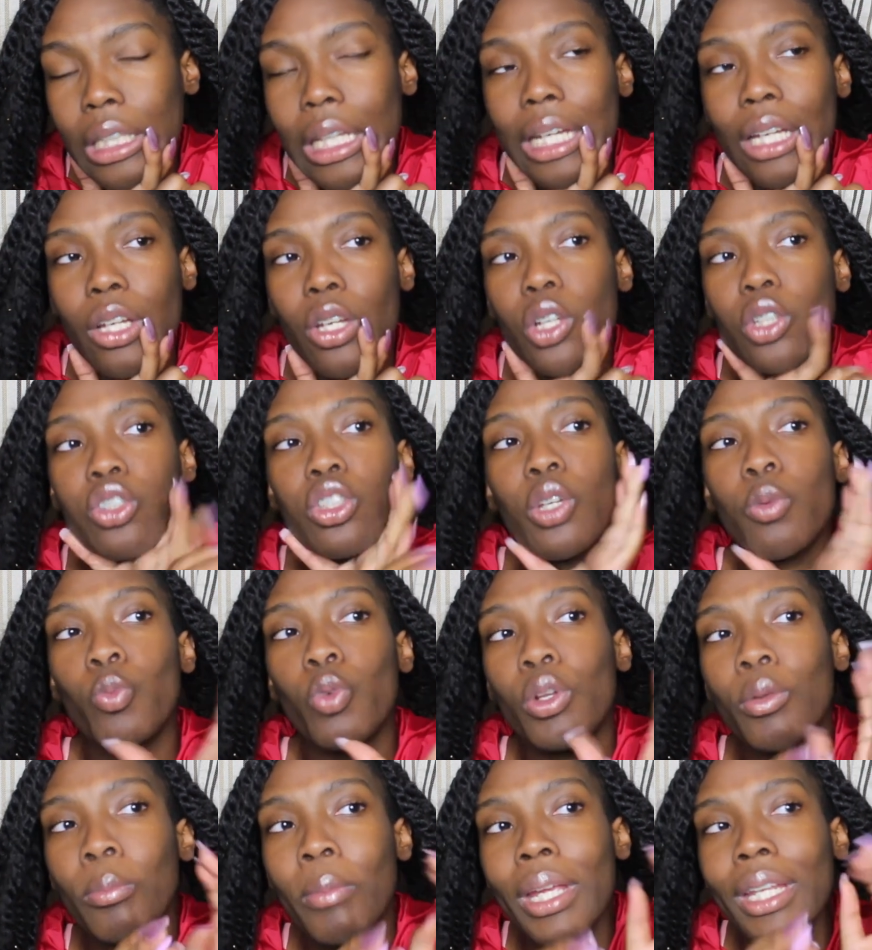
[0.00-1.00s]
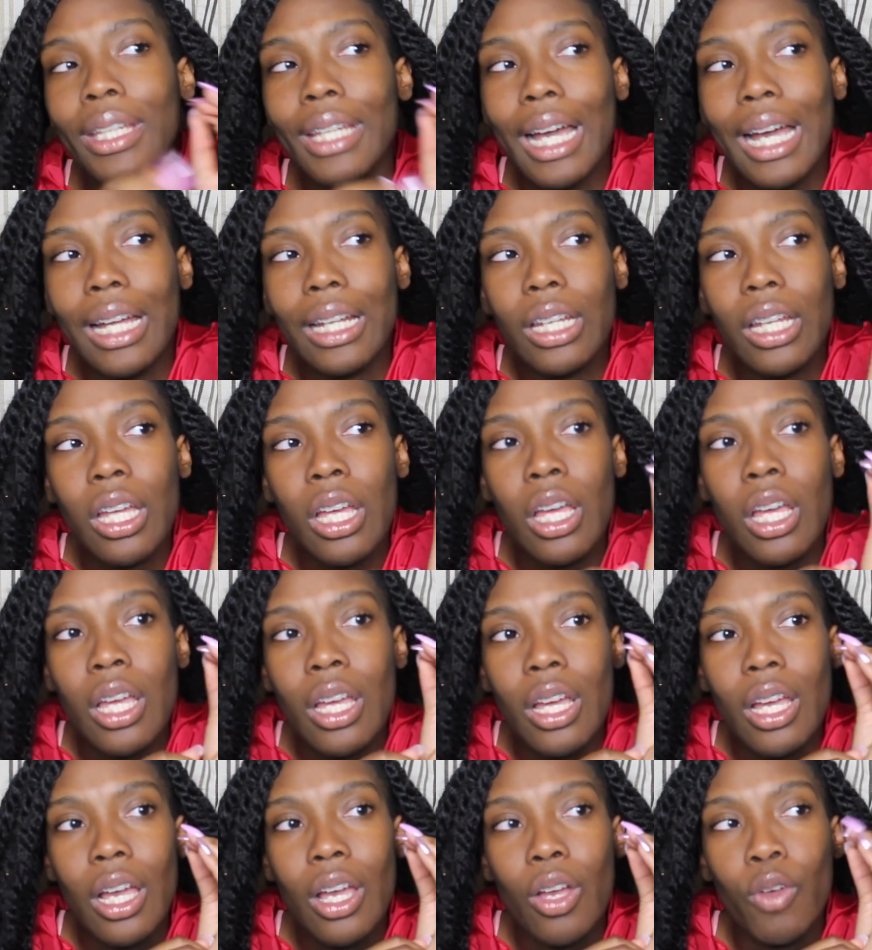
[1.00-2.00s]
Like, someone may not
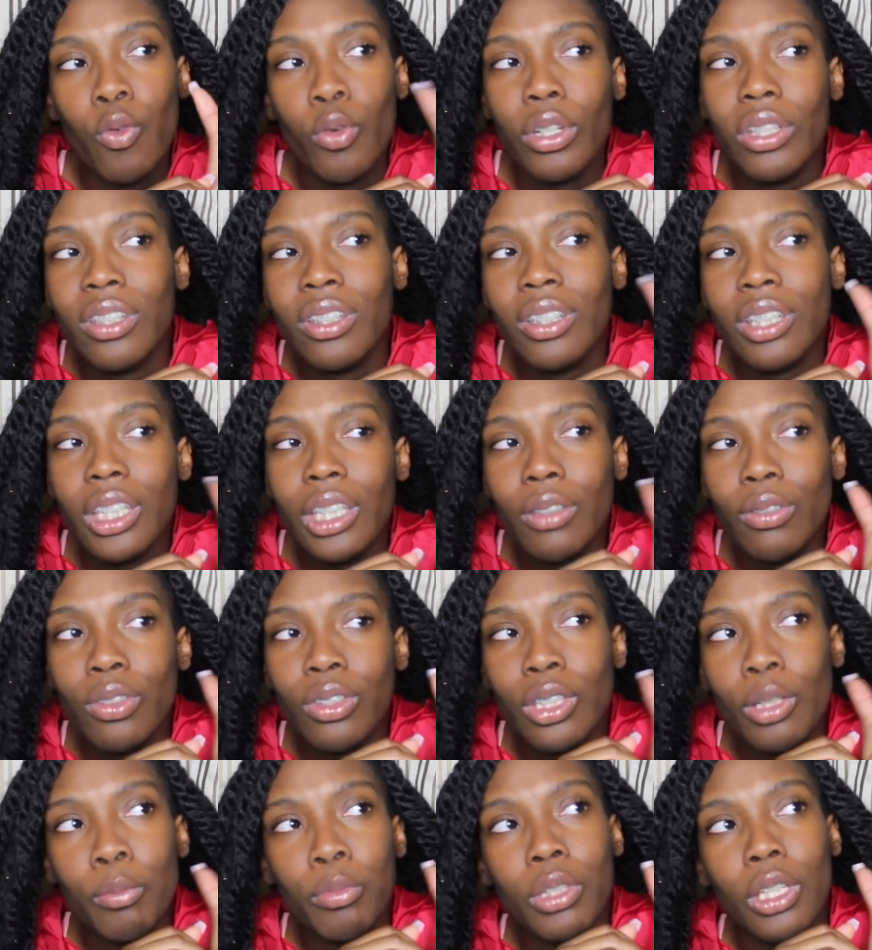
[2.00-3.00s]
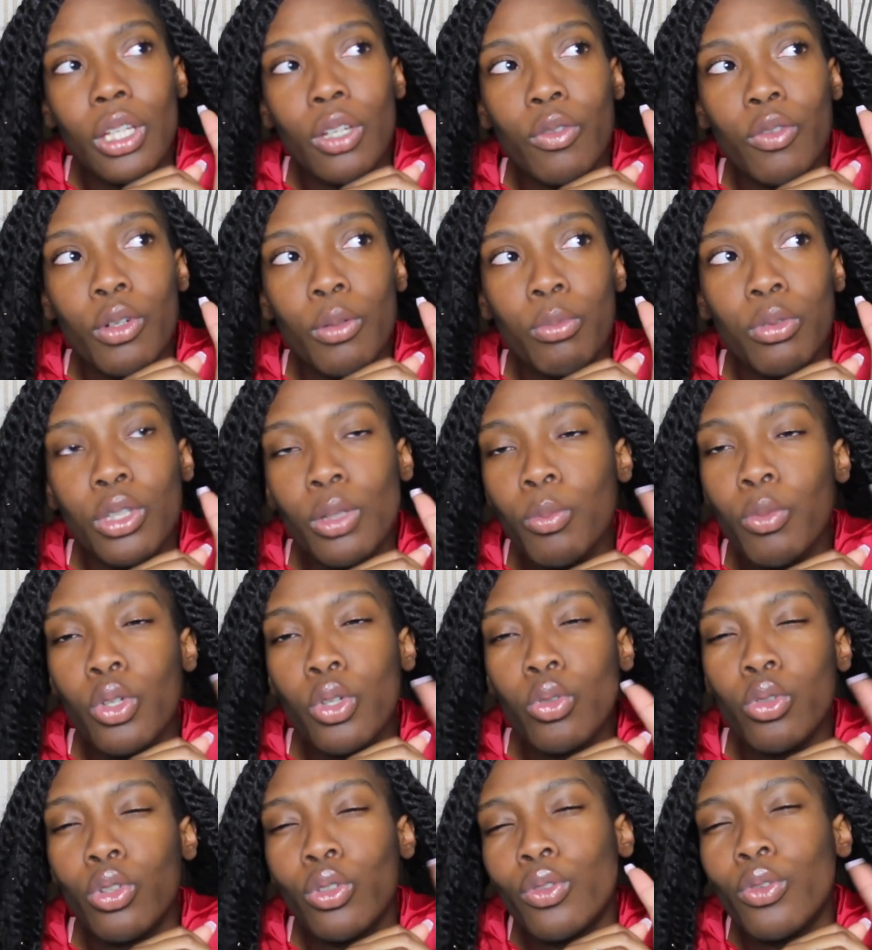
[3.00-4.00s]
receive something from
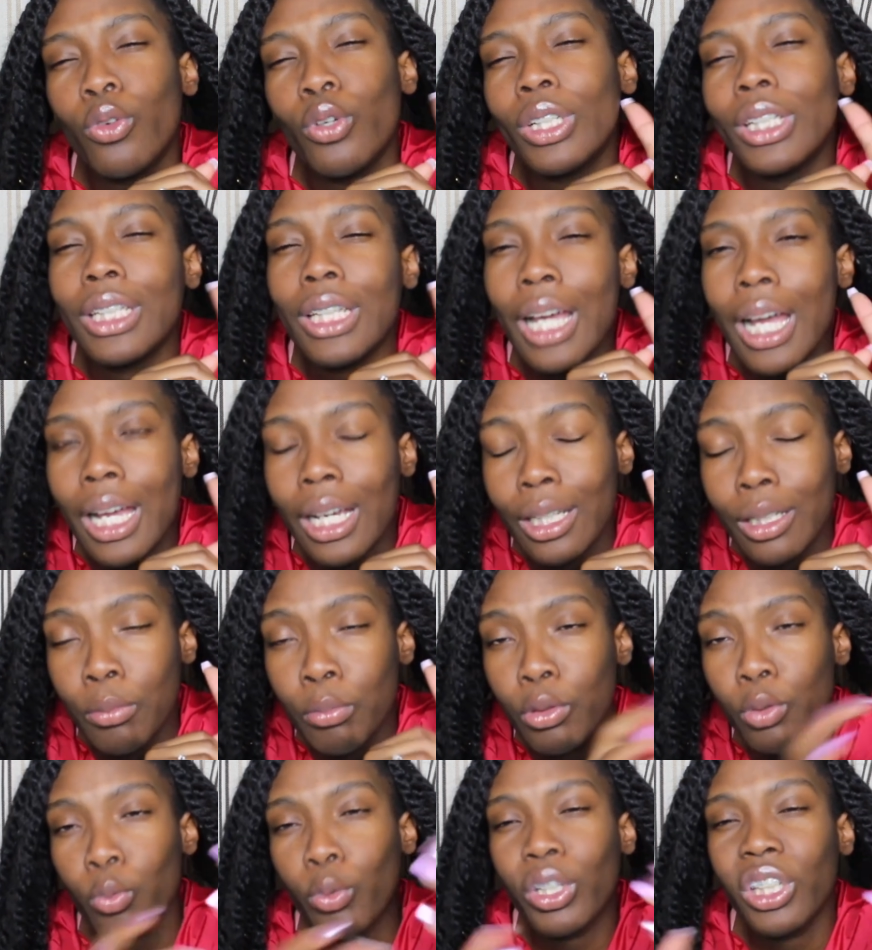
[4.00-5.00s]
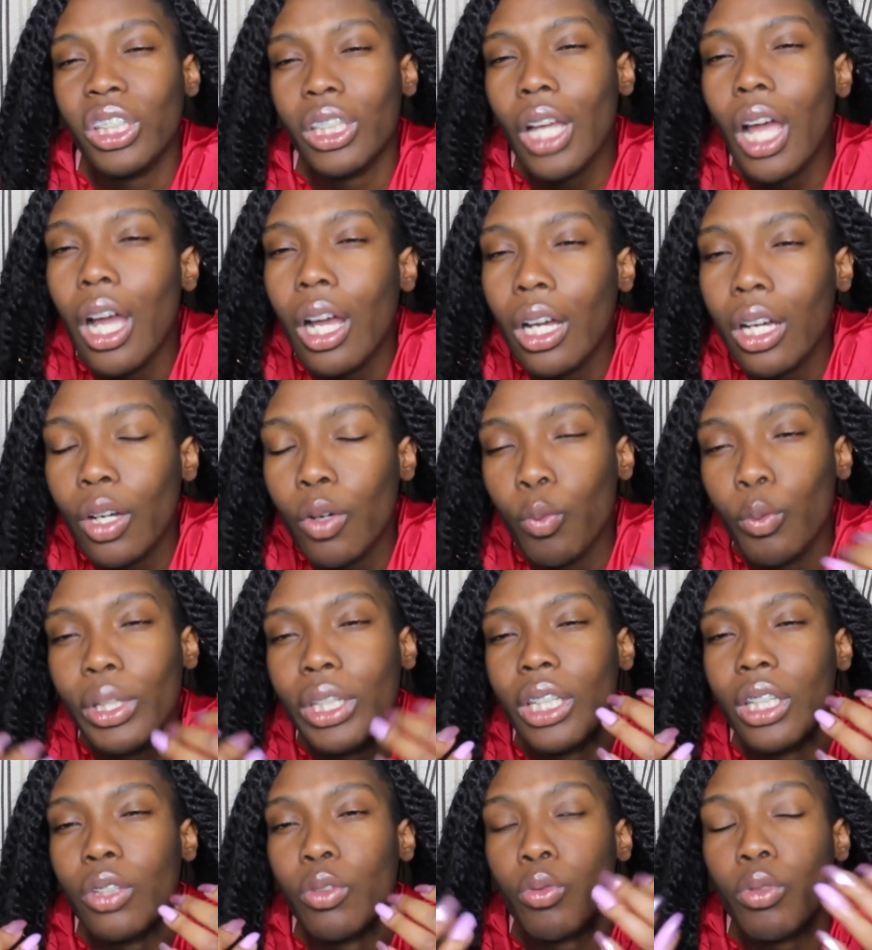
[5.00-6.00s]
someone who's 49, but we're young. We
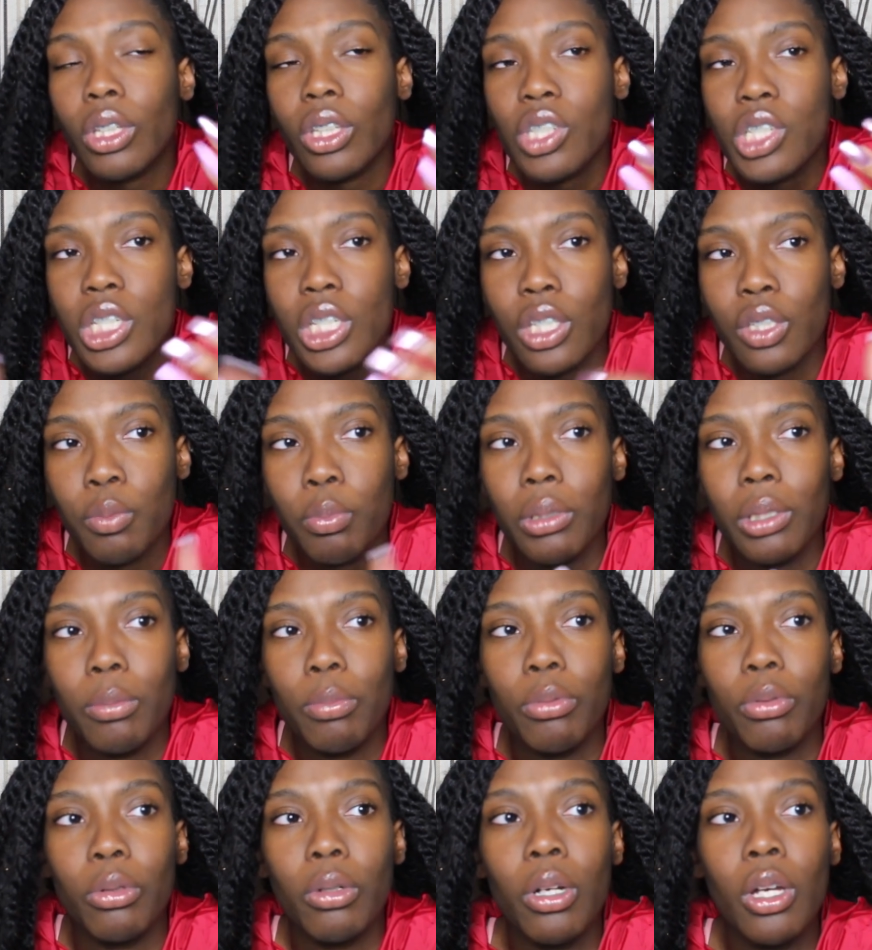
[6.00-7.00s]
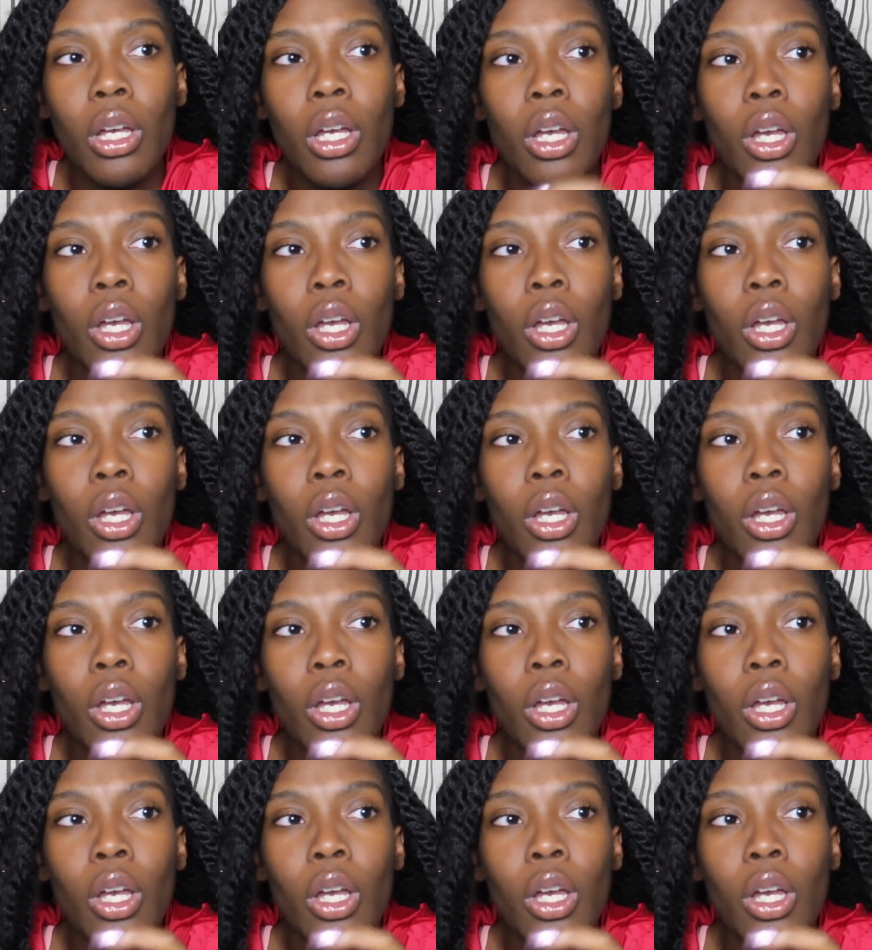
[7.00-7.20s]
can reach these people.